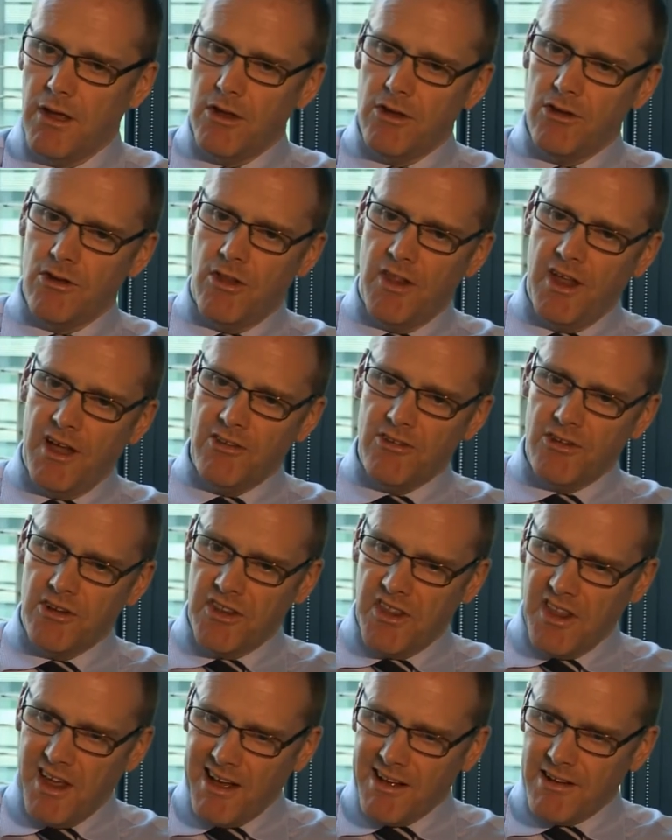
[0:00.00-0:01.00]
Now, the answer to
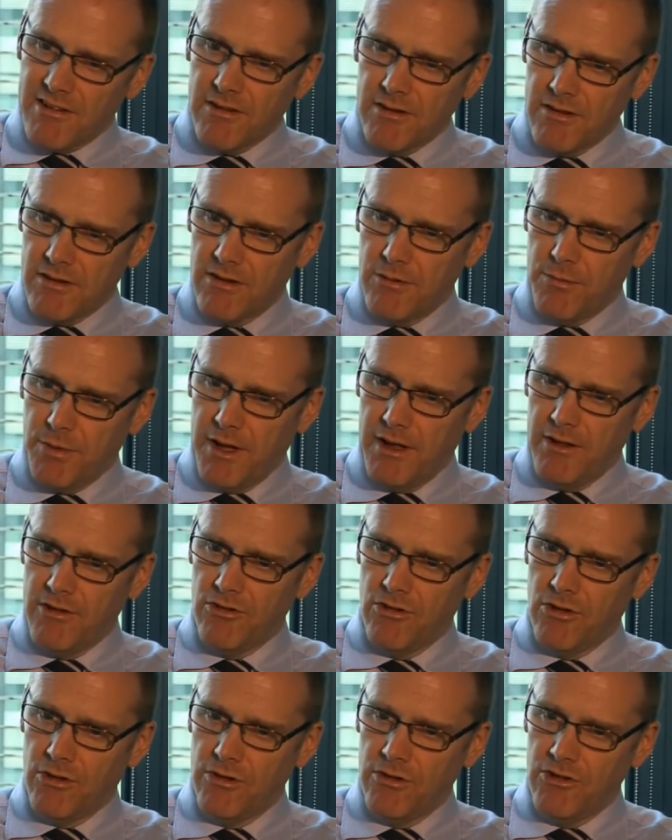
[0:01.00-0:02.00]
that depends
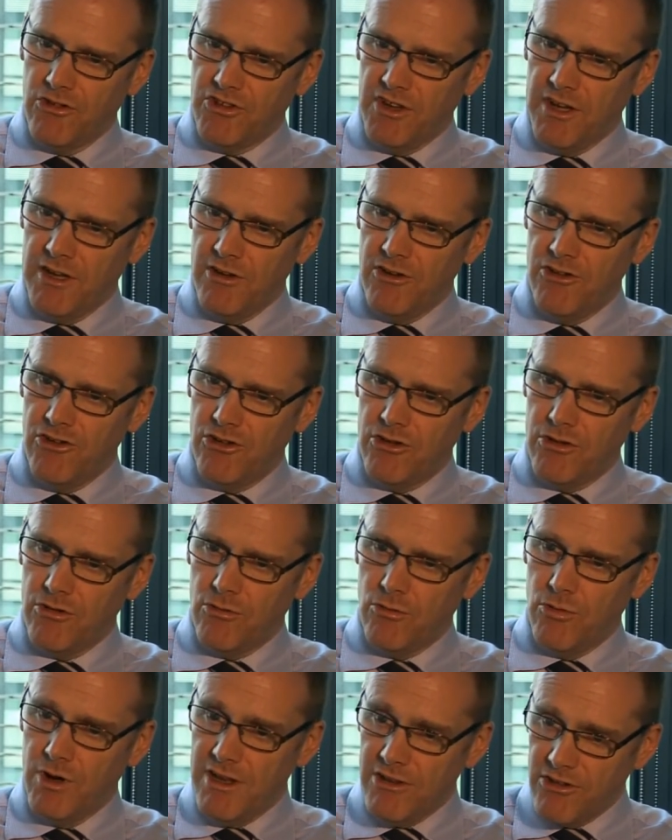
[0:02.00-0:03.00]
on the stage
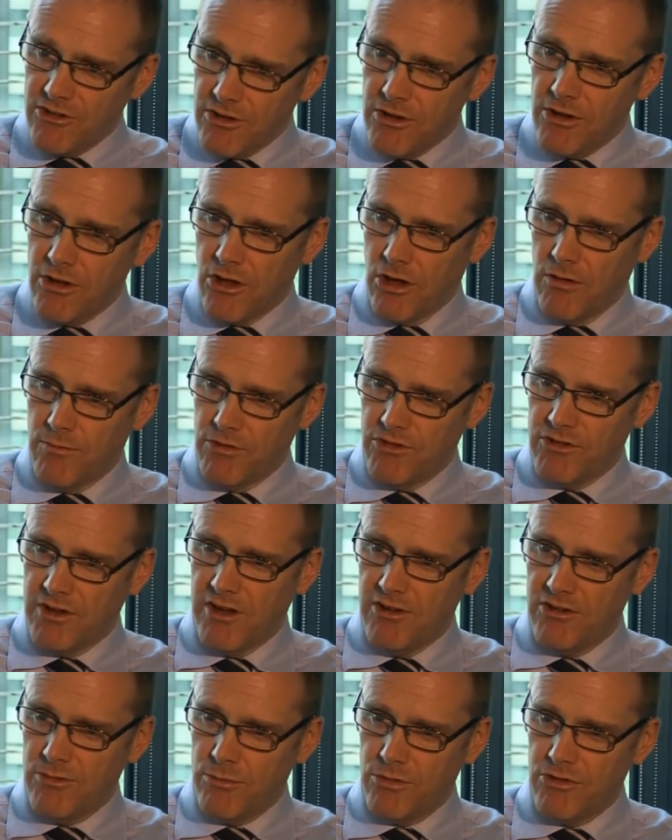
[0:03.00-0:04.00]
reached in the
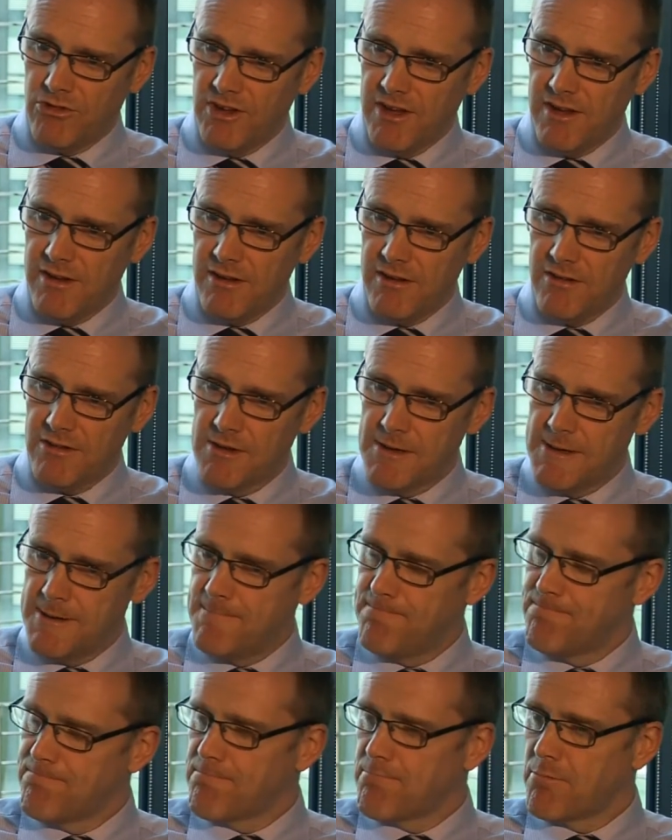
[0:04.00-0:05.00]
confiscation proceedings
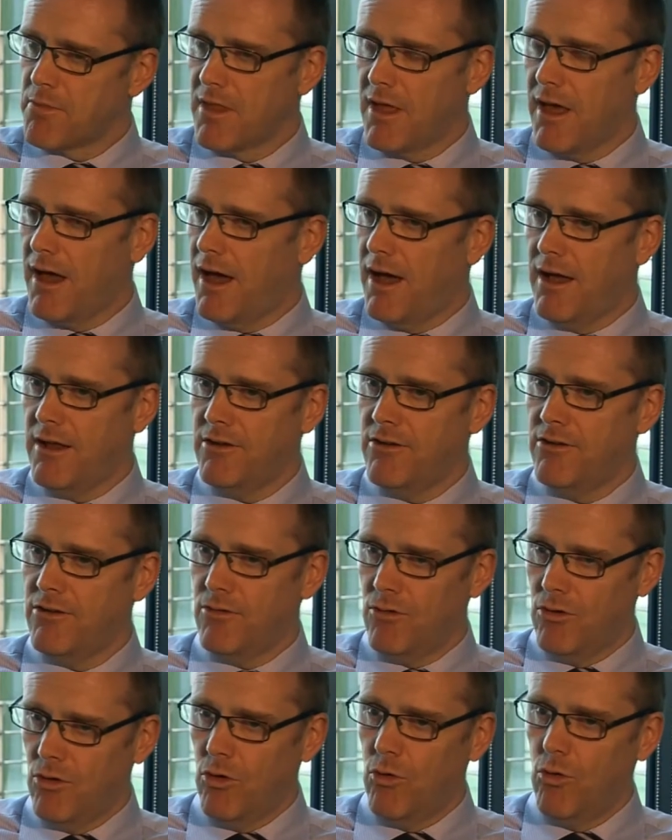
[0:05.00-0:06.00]
and
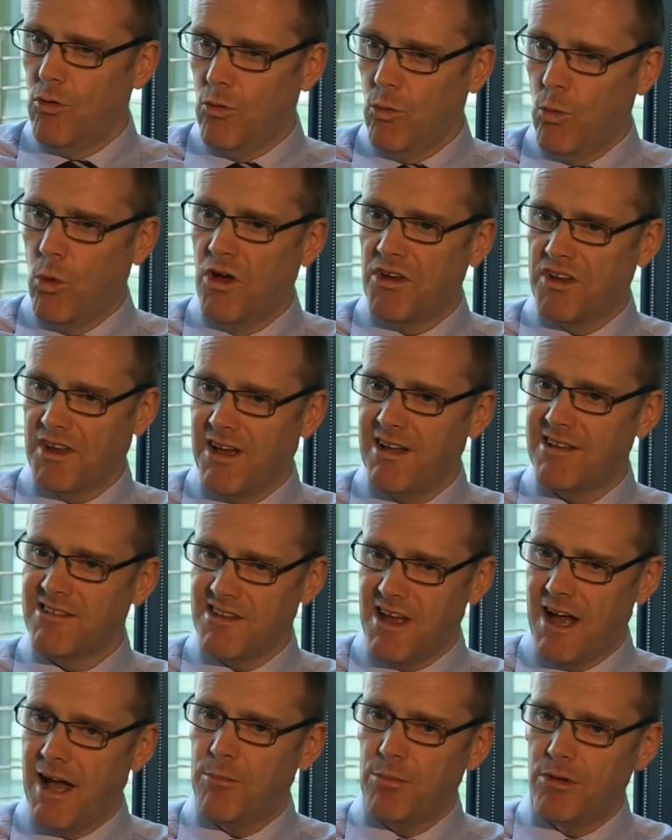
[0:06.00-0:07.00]
what has
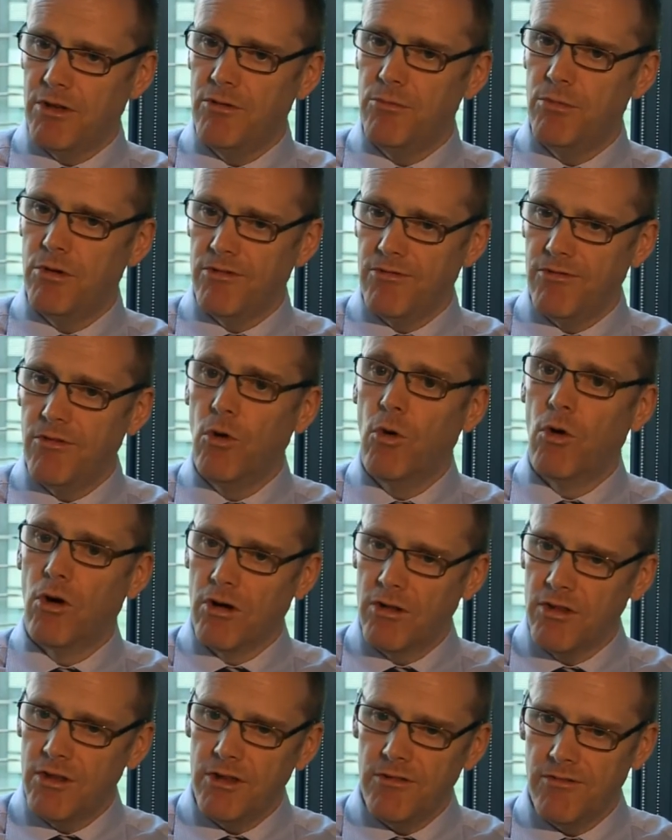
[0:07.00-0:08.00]
happened
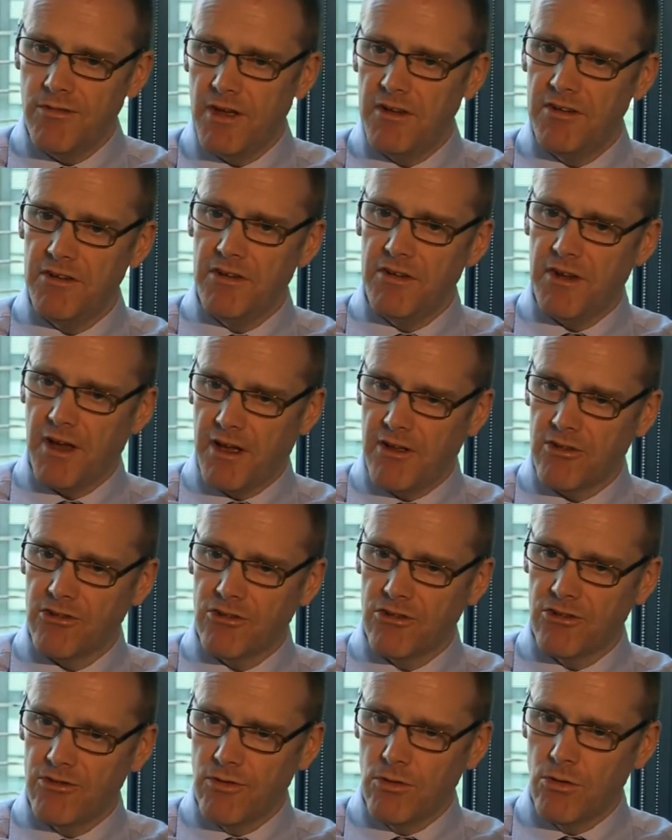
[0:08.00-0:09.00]
before the defendant
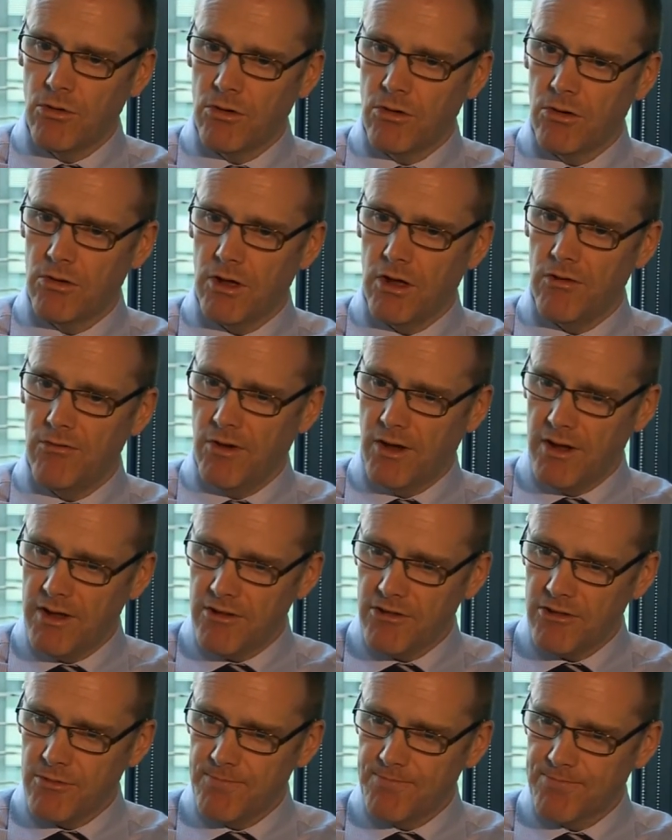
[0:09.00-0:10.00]
asks for
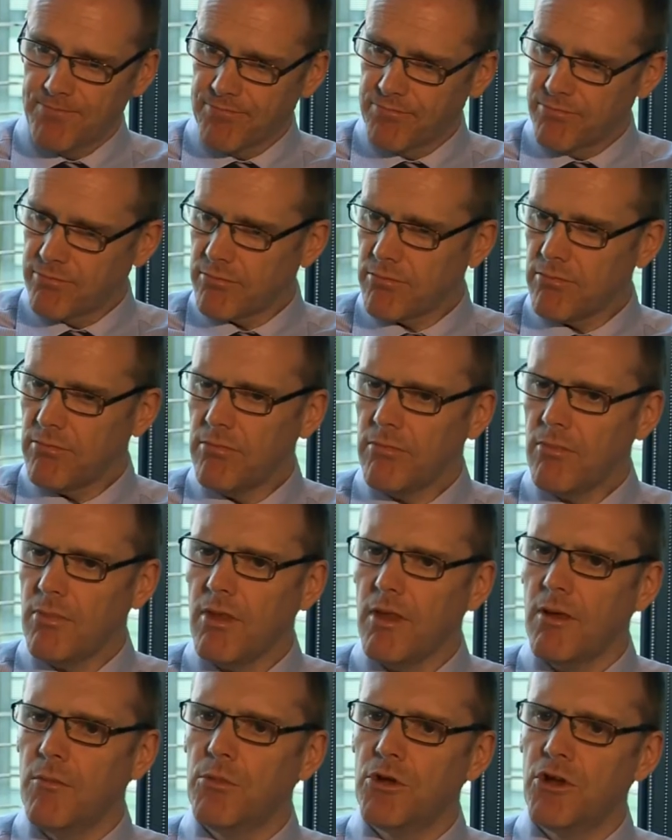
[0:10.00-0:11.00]
advice.
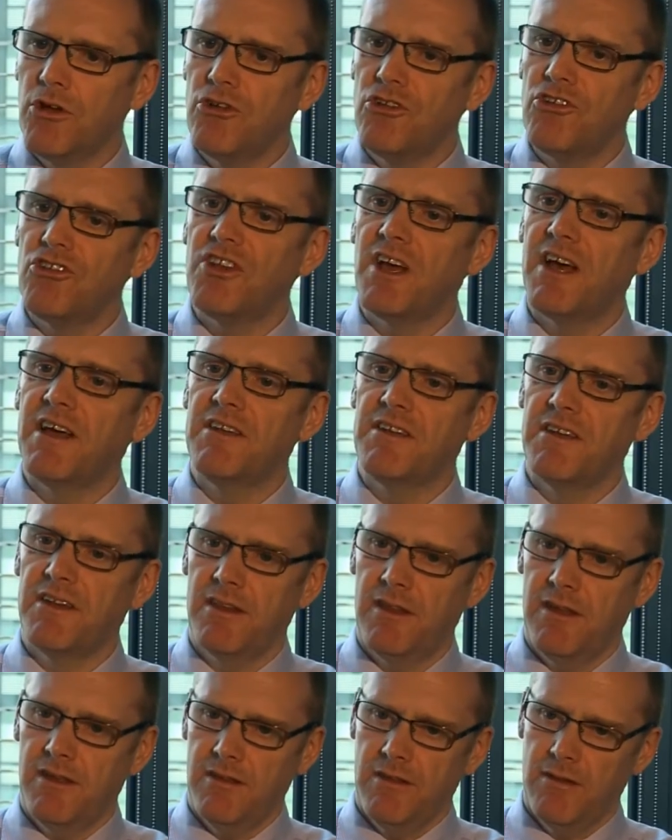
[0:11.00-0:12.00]
But understanding
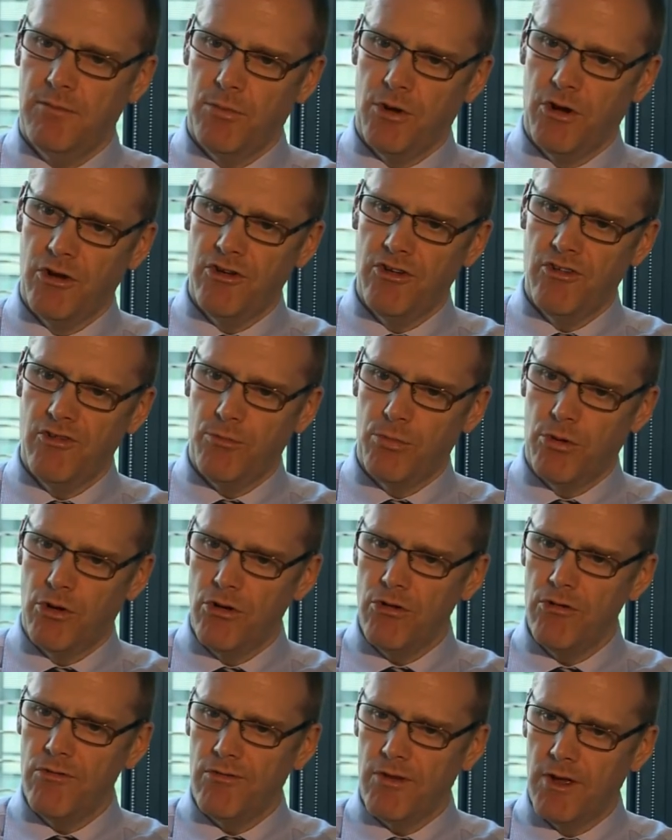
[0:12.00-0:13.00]
the burden of
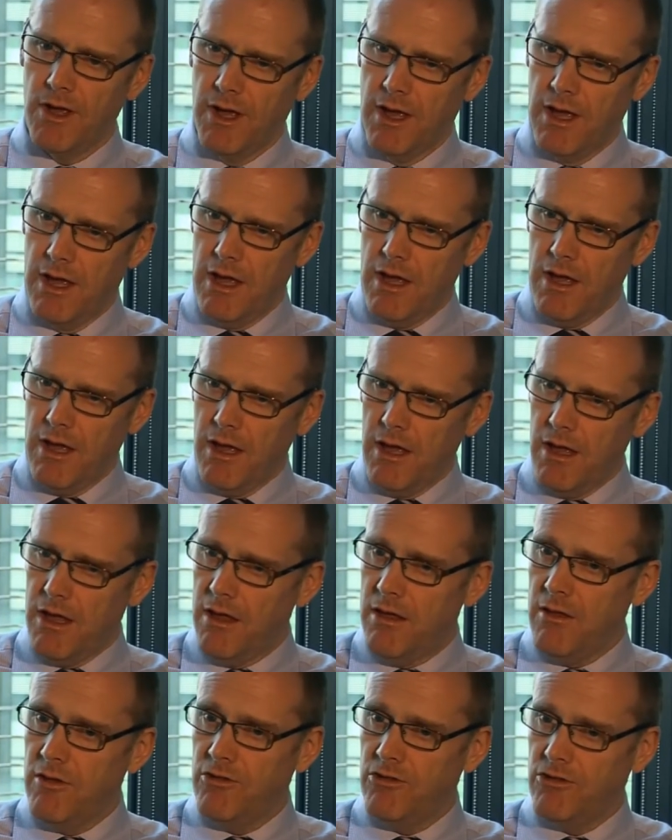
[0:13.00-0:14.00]
proof
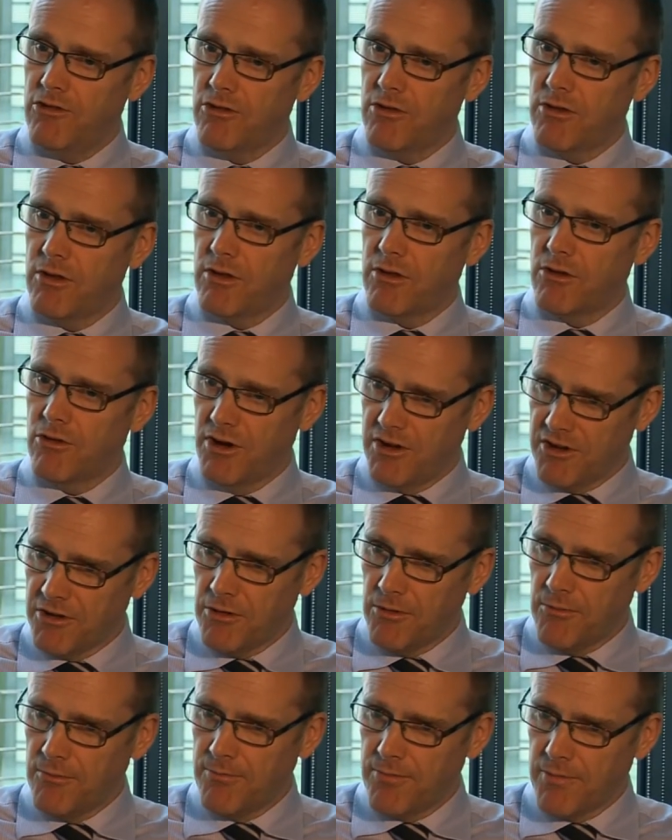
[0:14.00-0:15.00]
is
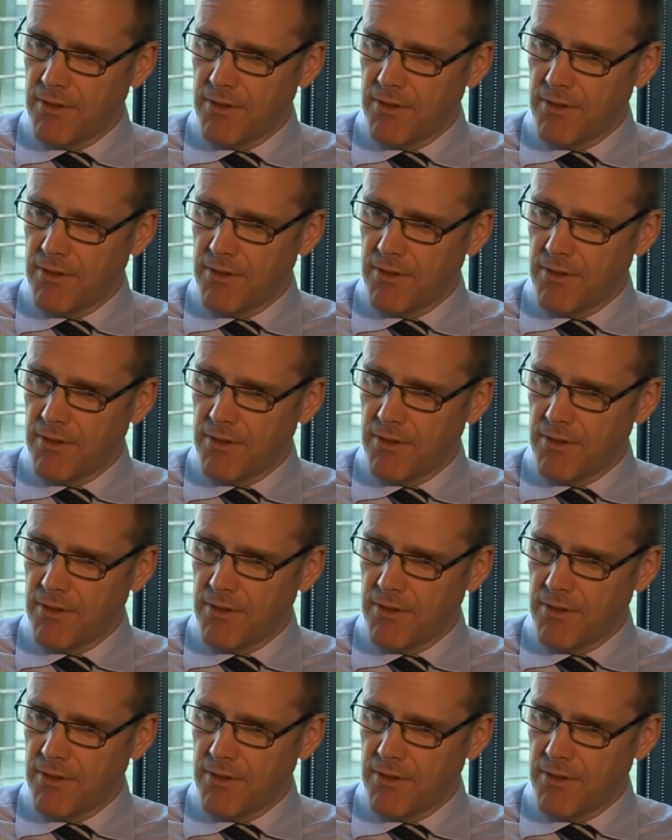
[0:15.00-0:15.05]
critical.